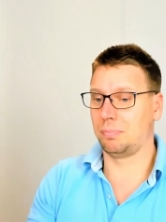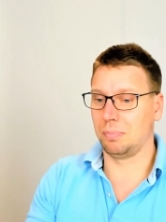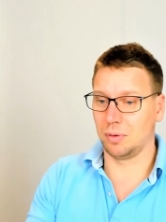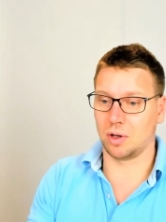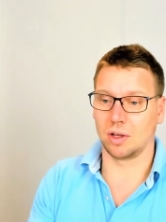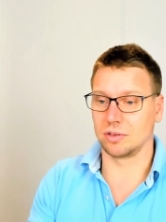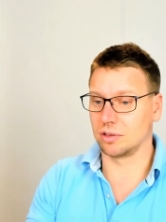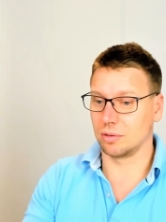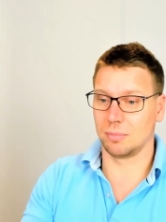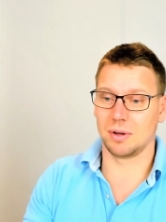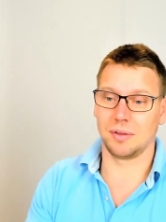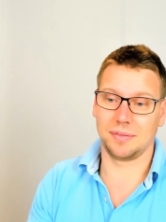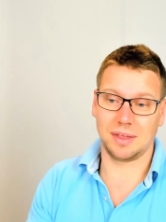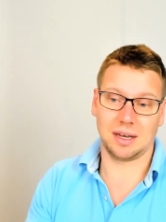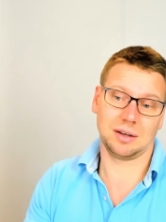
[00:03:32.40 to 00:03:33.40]

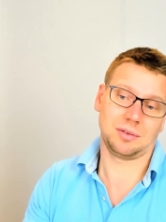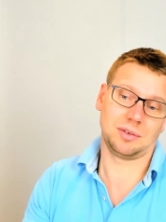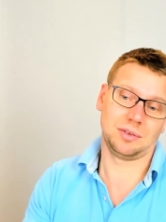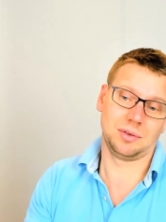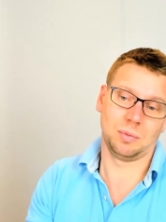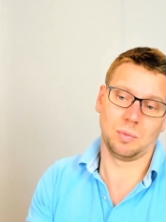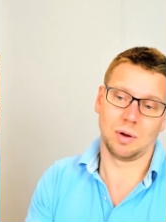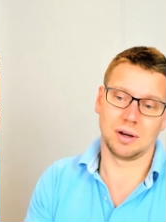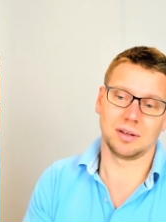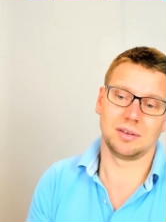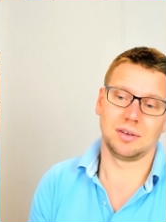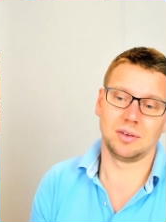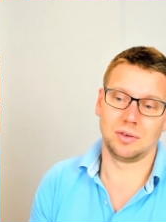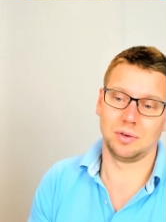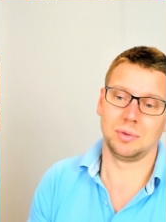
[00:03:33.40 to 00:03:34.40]
customer that you want to
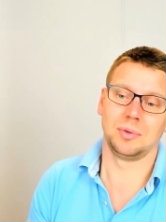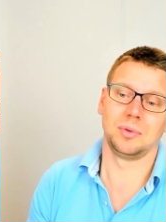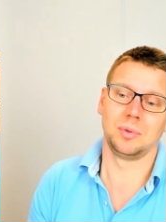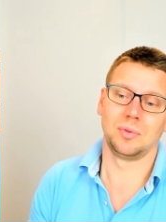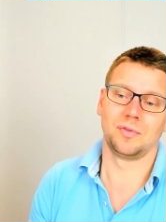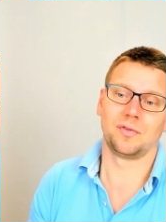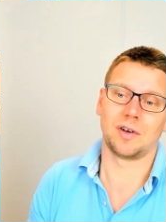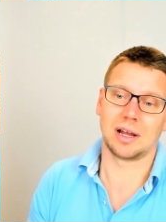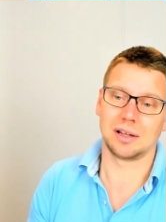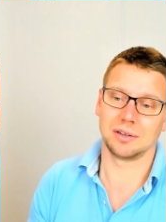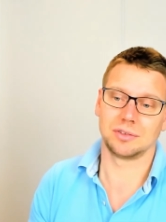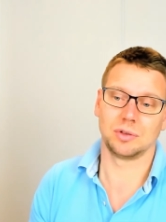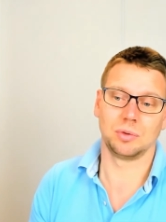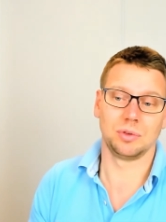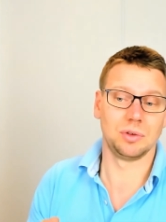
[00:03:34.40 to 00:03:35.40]
do
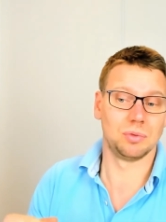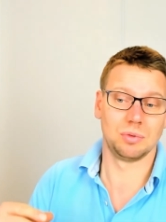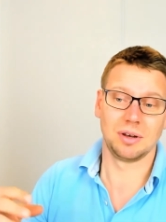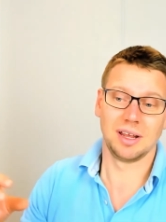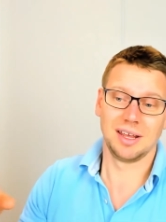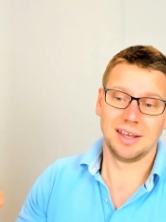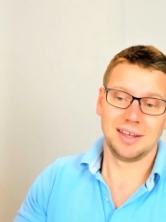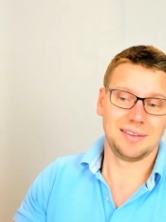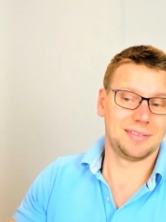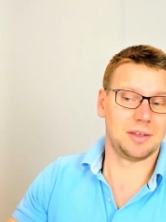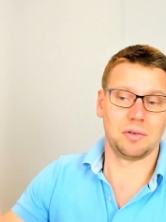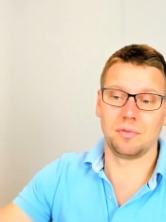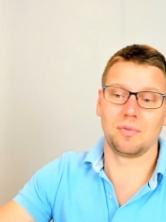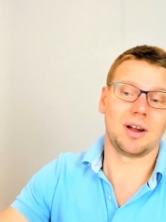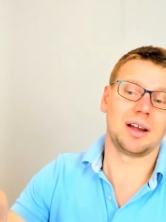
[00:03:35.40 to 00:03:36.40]
files, so you would they
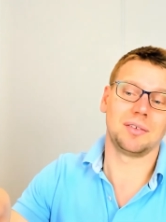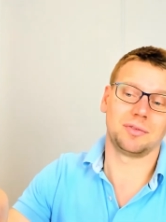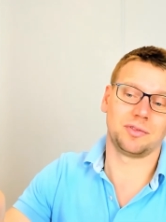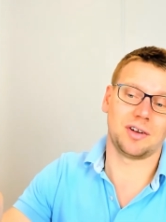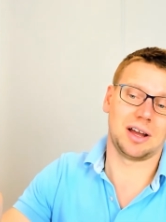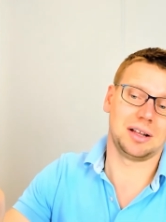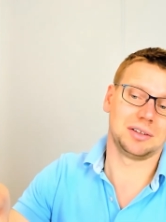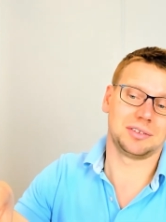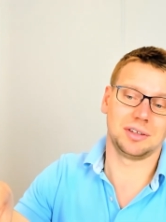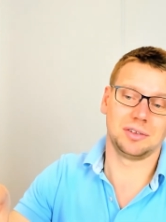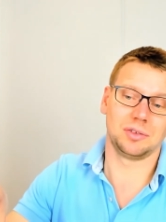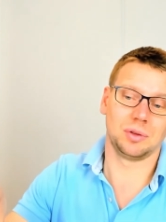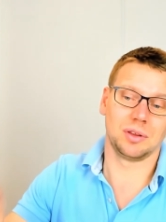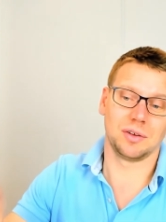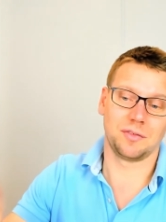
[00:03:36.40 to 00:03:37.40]
would write files
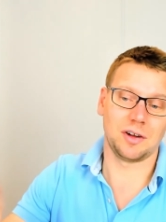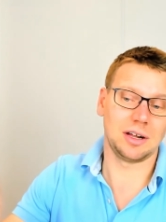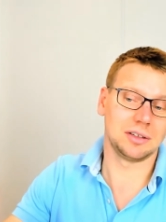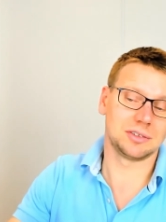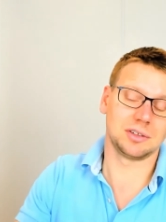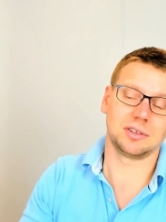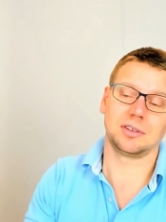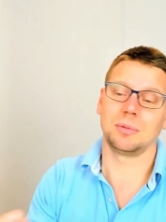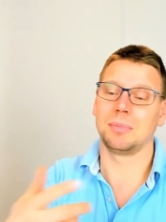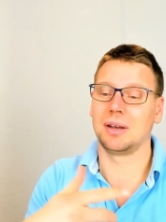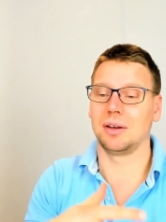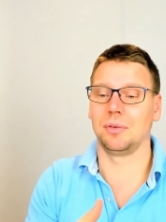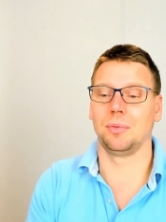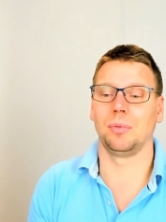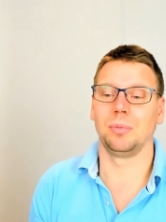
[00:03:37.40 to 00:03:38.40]
into the file system and
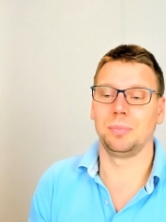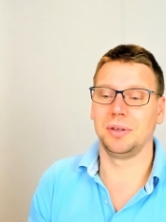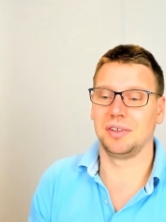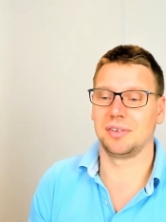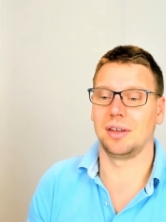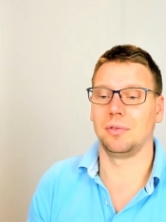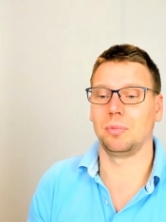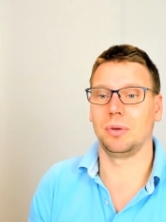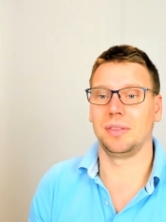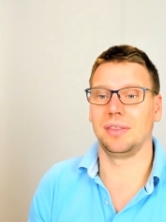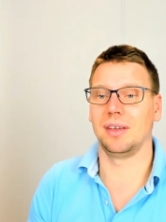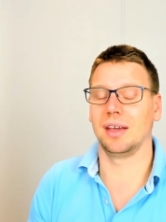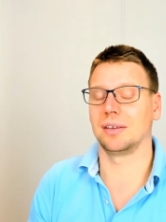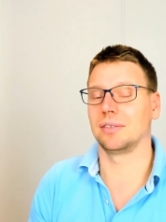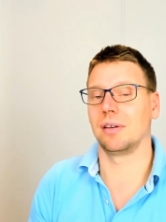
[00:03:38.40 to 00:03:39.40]
then will be sent with
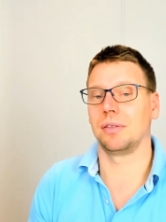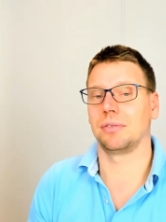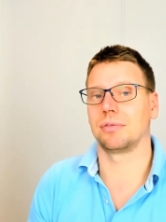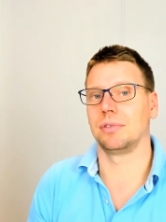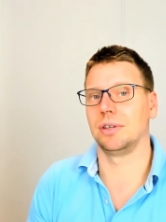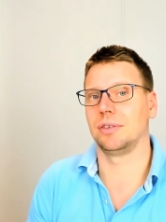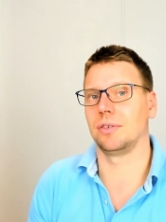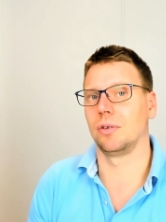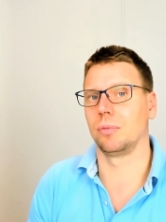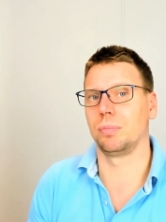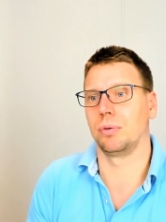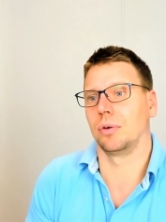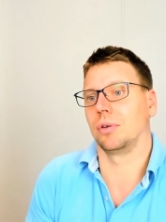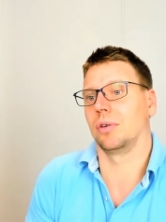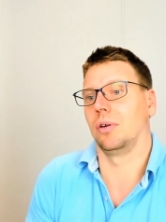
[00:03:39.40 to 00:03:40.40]
the X I three point oh
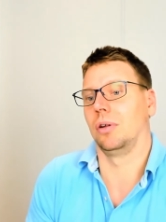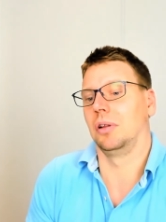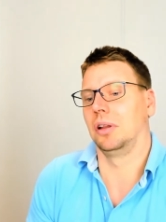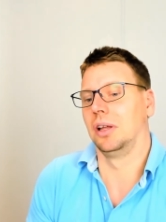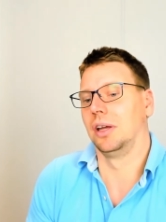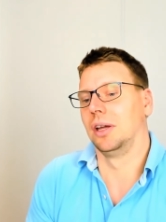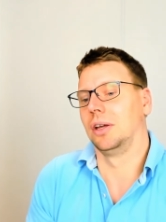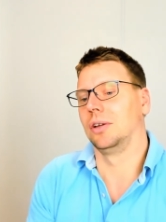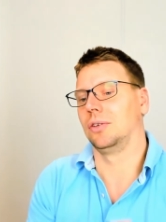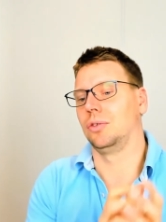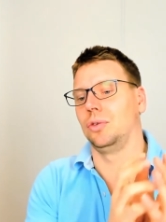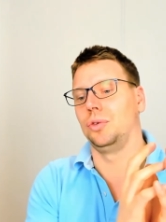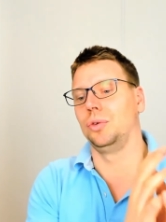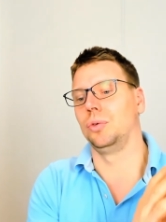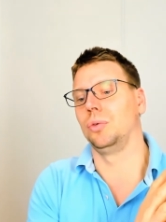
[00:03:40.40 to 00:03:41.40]
protocol
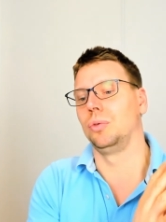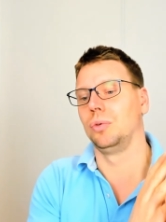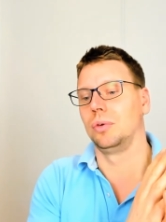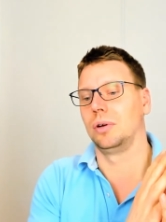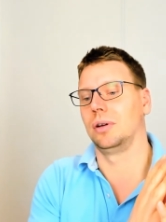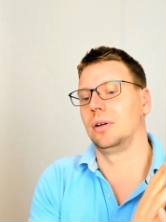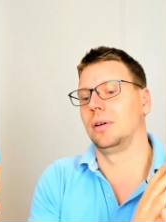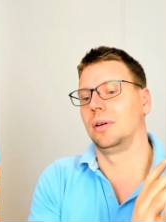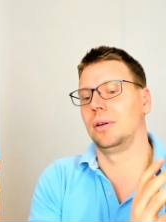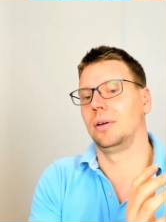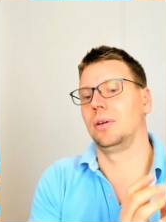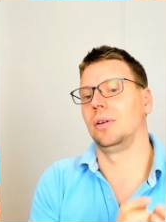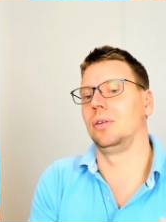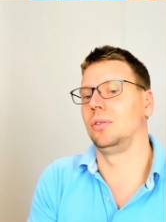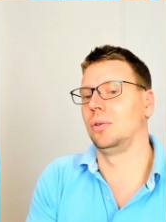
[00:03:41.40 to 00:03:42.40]
to
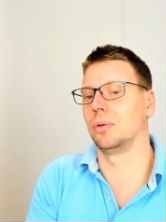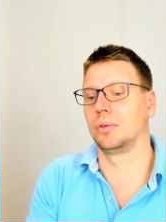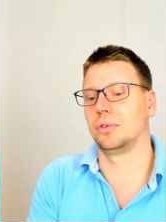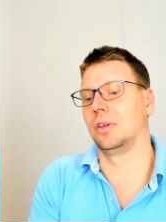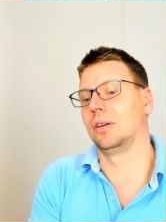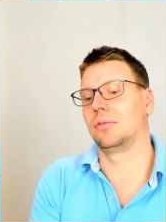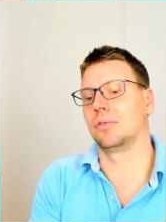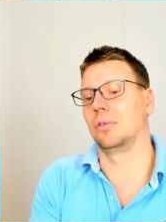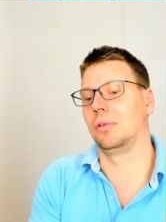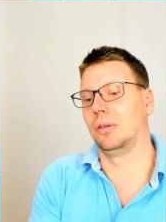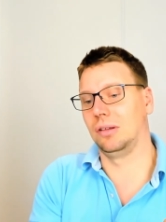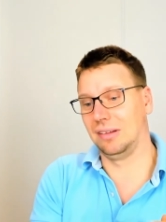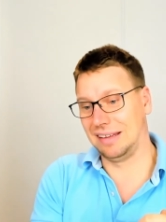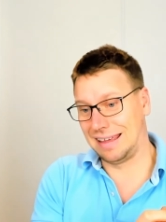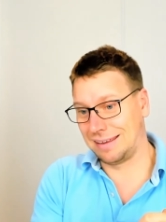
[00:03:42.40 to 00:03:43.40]
uh, your central
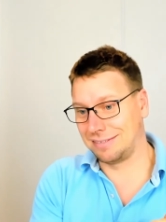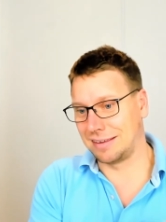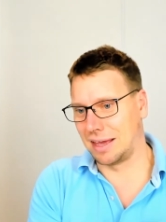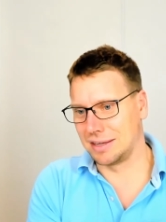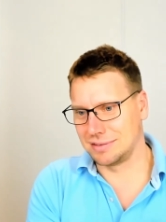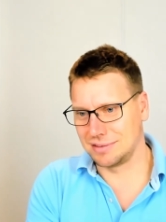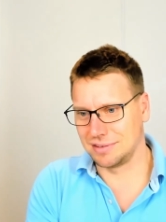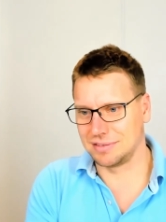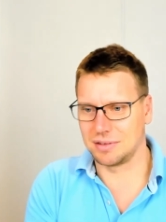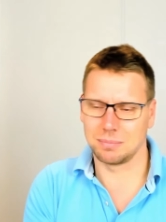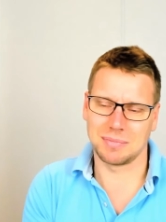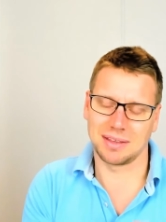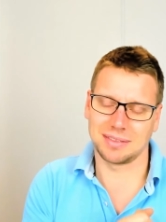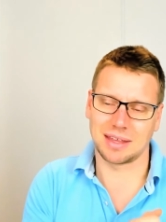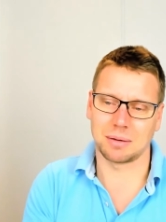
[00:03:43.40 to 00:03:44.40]
X I
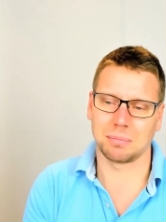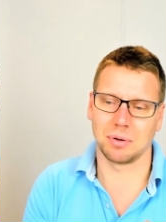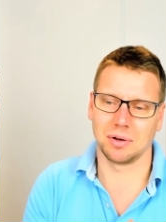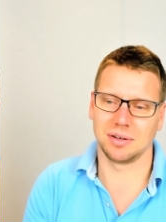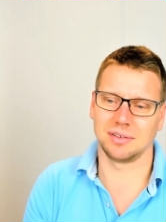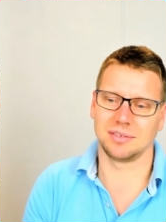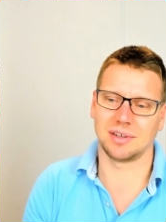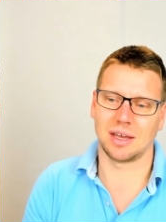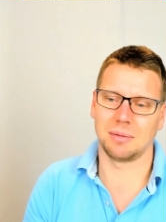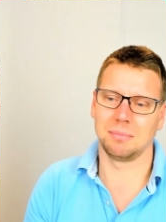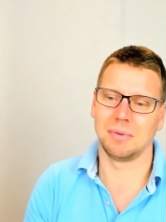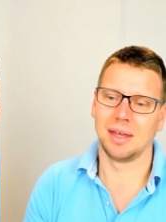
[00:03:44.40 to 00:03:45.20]
system at that point in time.